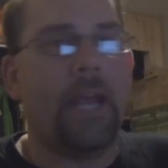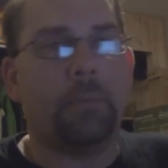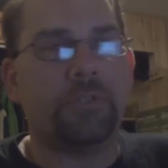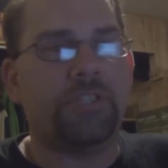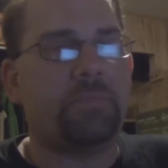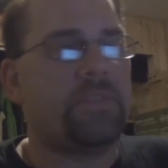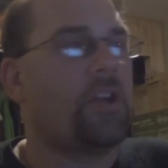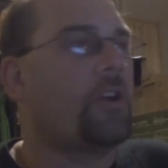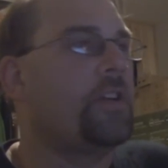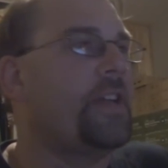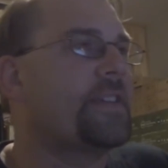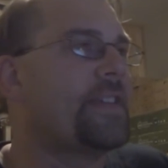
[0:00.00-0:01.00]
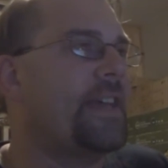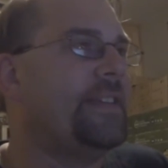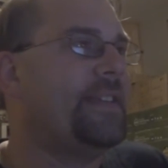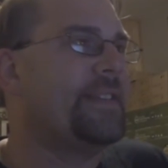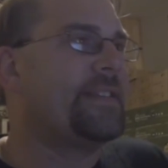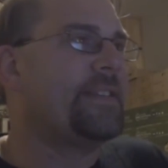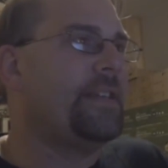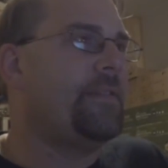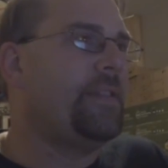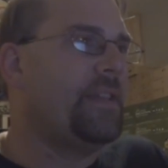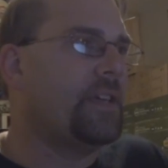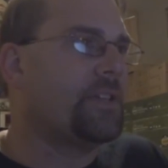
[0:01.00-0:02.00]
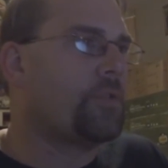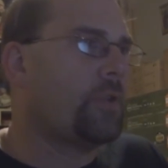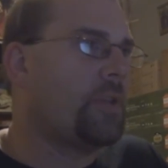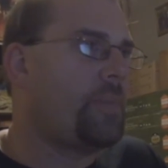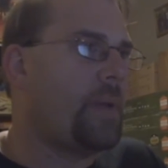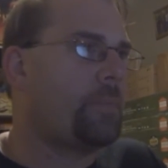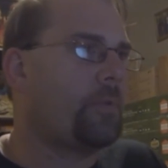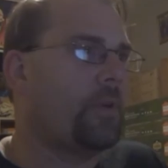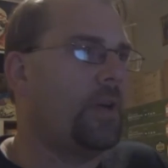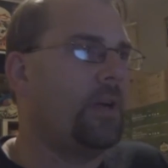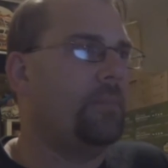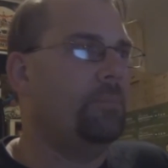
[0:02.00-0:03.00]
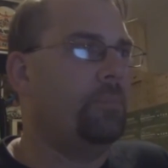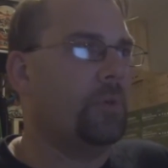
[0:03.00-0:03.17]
Emerald Gypsy Heart, yes, I did see the toilet paper